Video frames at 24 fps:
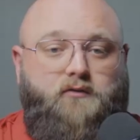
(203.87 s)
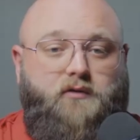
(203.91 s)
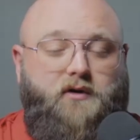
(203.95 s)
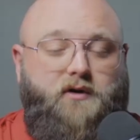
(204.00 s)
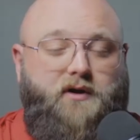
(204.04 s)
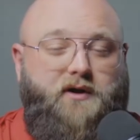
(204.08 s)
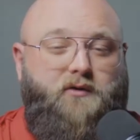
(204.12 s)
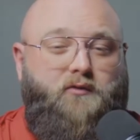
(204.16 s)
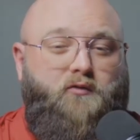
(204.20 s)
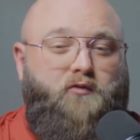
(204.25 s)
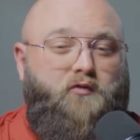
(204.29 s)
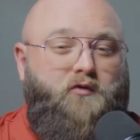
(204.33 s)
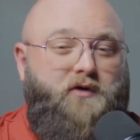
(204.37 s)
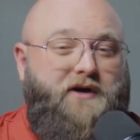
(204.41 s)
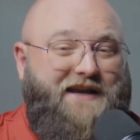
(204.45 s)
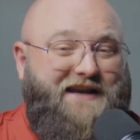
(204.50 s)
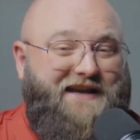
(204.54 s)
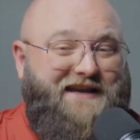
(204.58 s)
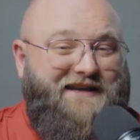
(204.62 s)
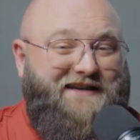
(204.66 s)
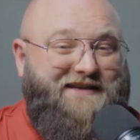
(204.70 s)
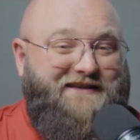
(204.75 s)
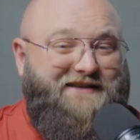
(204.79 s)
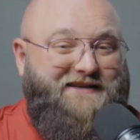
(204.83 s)
really
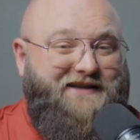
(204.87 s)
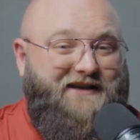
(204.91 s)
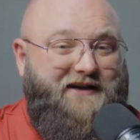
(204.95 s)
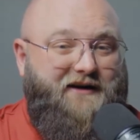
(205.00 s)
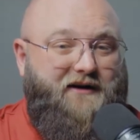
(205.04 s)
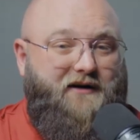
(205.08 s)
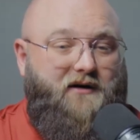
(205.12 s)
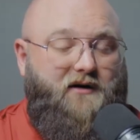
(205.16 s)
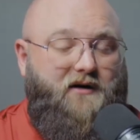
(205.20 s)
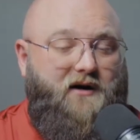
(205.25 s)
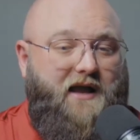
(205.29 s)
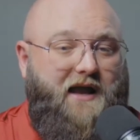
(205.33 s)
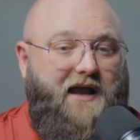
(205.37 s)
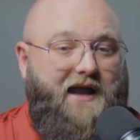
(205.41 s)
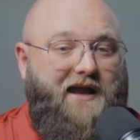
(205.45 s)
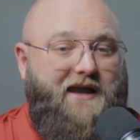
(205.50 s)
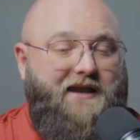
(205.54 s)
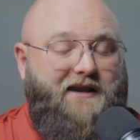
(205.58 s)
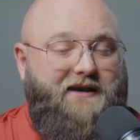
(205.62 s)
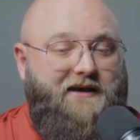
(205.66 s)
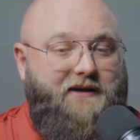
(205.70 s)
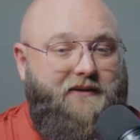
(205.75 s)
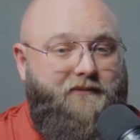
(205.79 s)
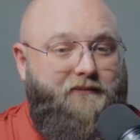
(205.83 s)
reconsider
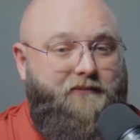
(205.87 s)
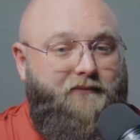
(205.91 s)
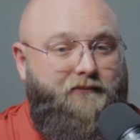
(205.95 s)
any